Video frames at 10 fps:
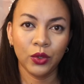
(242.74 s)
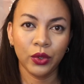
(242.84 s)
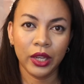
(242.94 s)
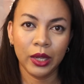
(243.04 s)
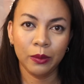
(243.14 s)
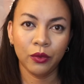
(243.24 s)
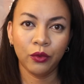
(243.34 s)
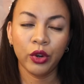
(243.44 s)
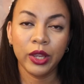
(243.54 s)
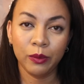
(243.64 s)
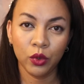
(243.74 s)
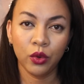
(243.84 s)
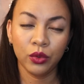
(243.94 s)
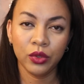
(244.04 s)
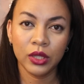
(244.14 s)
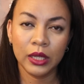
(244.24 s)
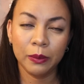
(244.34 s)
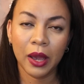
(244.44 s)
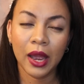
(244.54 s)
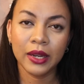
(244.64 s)
to him for him to go to
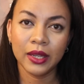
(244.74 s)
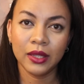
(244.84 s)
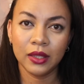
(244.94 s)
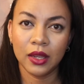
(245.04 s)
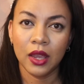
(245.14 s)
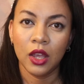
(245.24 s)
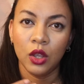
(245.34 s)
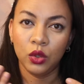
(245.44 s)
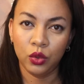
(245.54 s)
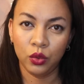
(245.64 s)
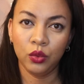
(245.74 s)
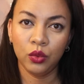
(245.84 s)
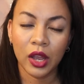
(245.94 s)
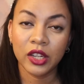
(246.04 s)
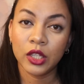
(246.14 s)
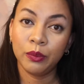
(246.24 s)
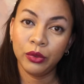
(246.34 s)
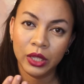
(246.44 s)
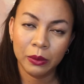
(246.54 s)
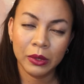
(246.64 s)
sleep. I just
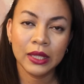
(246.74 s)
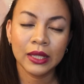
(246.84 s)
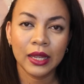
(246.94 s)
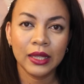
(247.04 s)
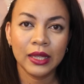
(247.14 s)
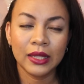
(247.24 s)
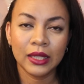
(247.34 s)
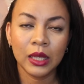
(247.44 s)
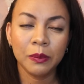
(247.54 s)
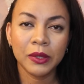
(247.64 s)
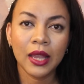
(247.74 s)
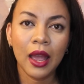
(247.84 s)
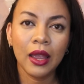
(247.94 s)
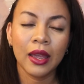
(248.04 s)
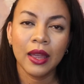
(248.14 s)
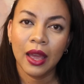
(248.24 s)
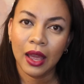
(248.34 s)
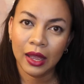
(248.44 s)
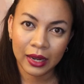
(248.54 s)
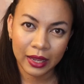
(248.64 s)
put him inside his sleep sack.
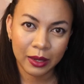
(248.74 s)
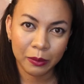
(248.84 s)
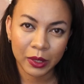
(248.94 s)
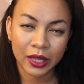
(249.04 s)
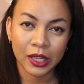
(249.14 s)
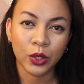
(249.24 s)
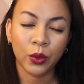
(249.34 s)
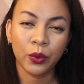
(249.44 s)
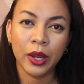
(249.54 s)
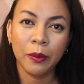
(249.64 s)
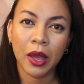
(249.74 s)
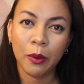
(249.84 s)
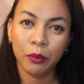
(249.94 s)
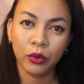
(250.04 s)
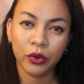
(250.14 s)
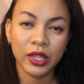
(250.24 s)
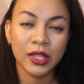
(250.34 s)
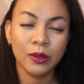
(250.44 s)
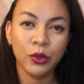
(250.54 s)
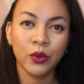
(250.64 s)
I lay him in his crib. I put on
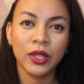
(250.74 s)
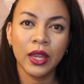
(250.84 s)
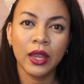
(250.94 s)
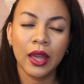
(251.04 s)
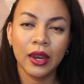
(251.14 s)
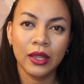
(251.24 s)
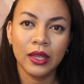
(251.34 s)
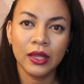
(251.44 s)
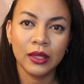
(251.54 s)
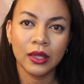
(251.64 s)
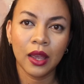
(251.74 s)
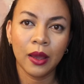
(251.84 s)
his music and his